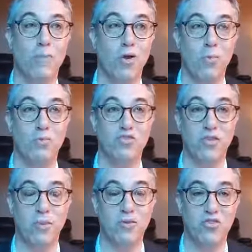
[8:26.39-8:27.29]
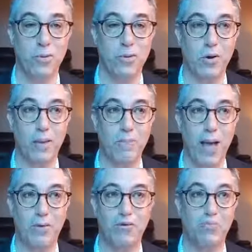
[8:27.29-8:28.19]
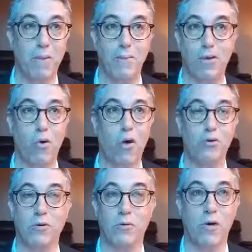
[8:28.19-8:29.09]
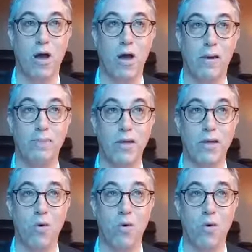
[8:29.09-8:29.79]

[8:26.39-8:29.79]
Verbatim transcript: You know, some, some of your competitors may be order, um,